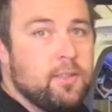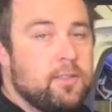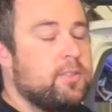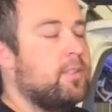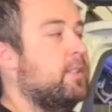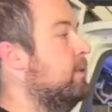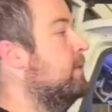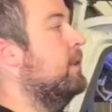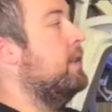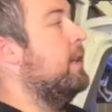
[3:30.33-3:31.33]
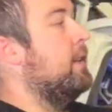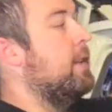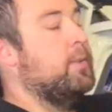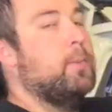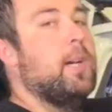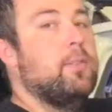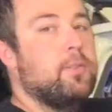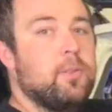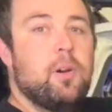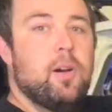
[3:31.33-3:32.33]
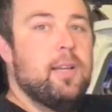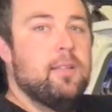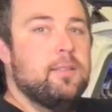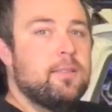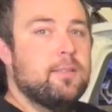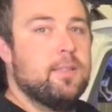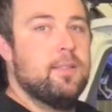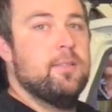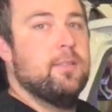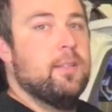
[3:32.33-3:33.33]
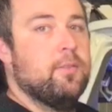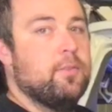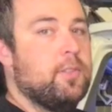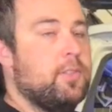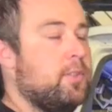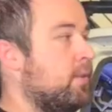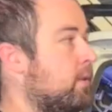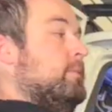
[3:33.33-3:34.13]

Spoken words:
So you can see now that's way too high to see inside the fridge.